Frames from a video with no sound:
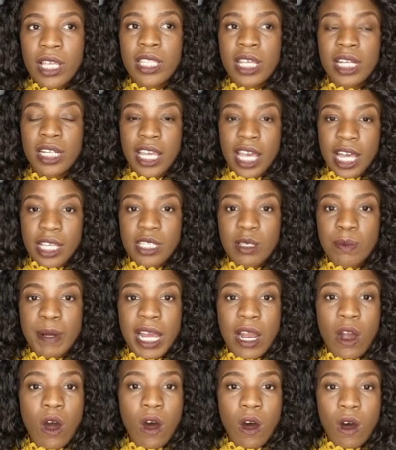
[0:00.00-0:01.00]
then yes,
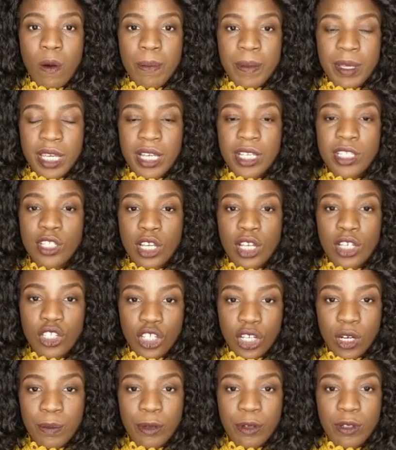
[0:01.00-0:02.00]
by all means,
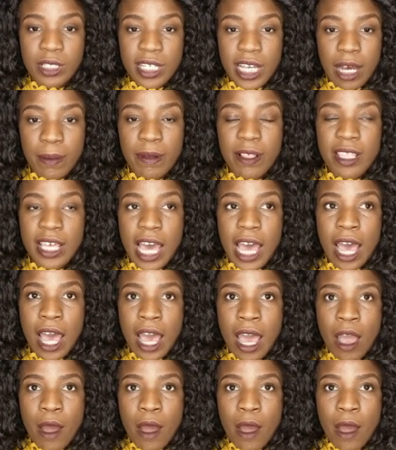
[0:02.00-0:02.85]
jump on top of that.